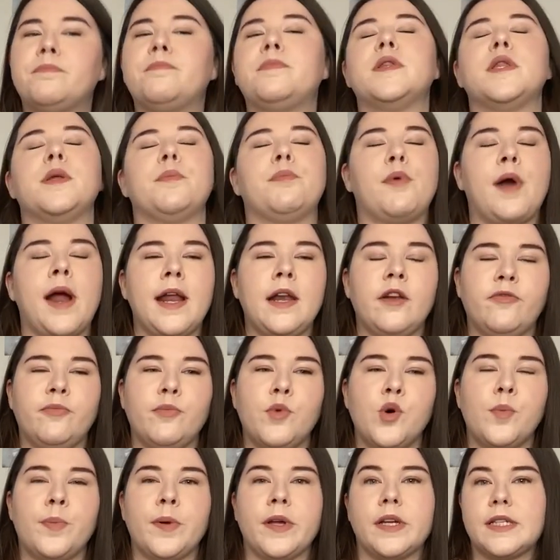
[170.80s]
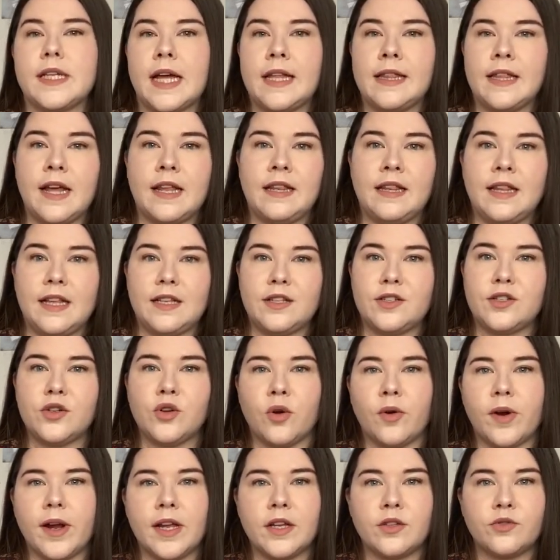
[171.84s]
But the brain of Morbius and then this
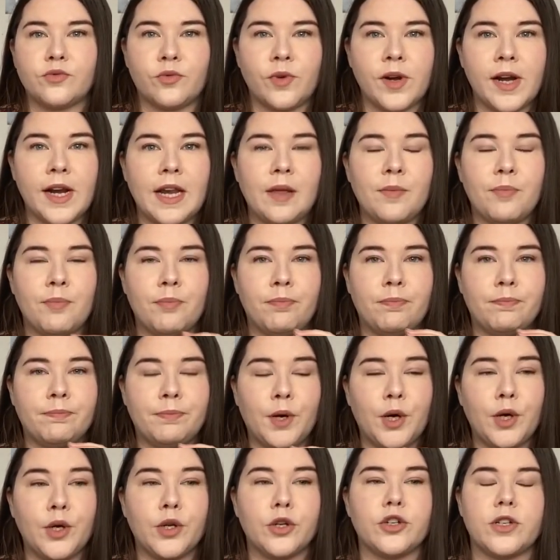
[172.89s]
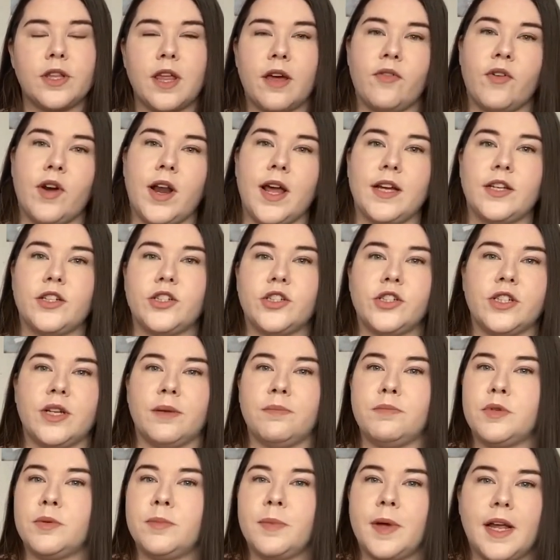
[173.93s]
story has really pushed their
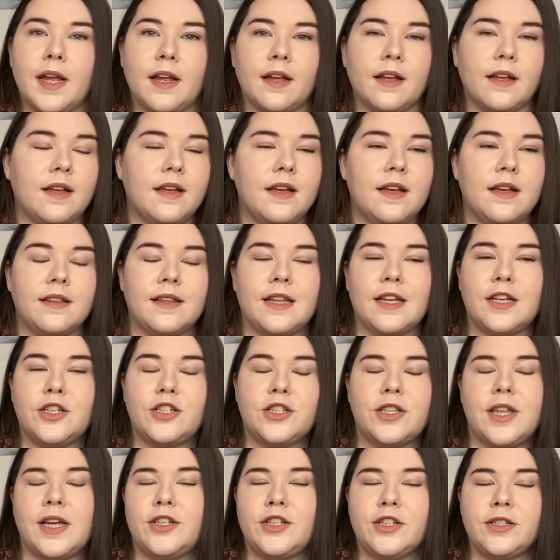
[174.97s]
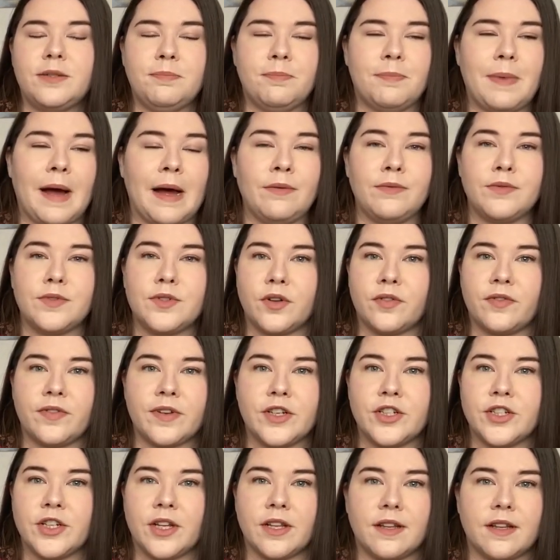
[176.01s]
relationship to me. They just bounce off
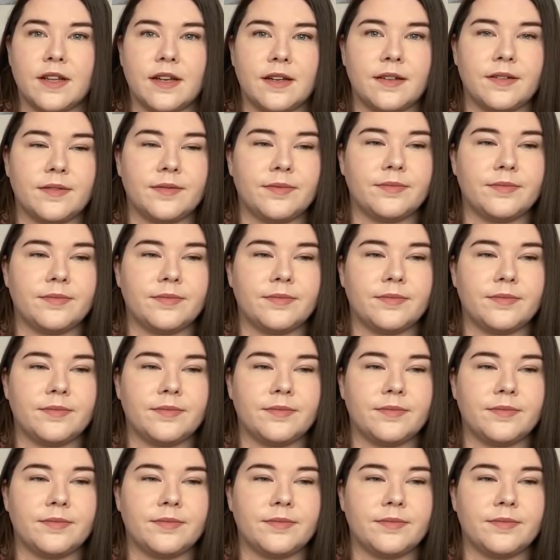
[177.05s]
each other.